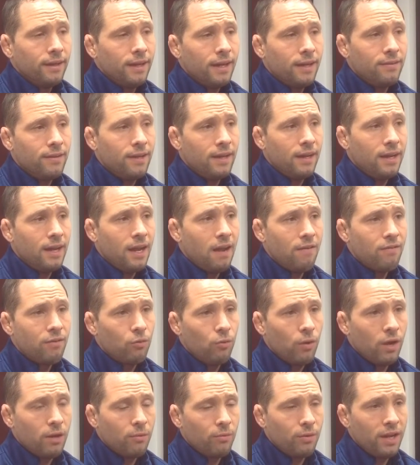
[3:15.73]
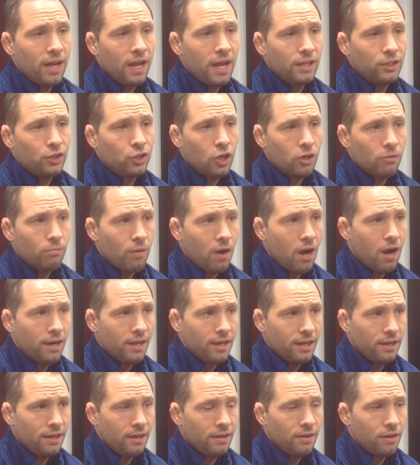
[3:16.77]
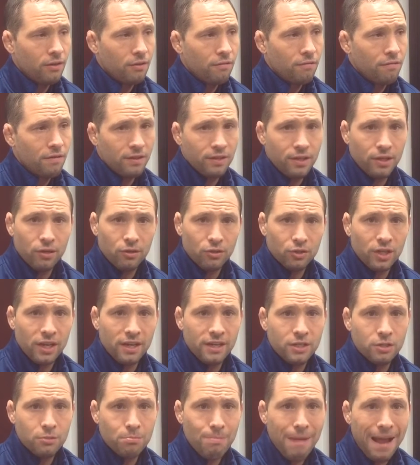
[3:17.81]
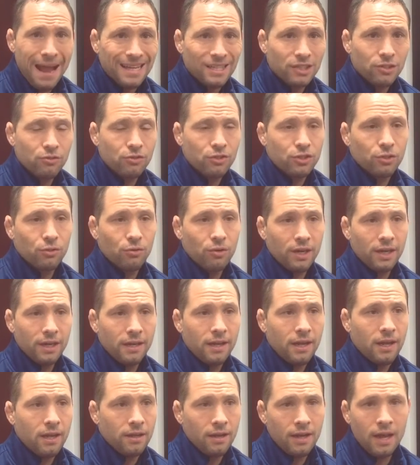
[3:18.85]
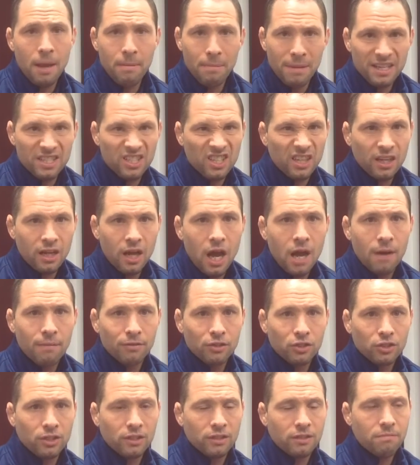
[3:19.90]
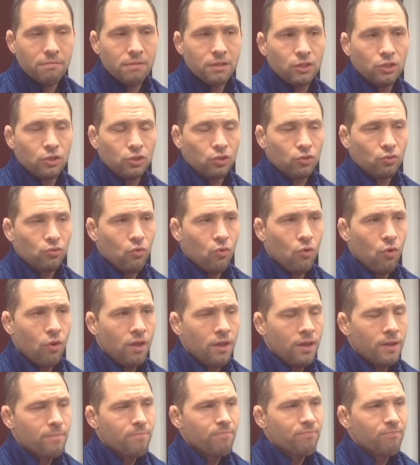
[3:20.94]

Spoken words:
And then at heavyweight, we had Chuck Body, another fifth year, is getting his master's degree in MS in commerce at the business school.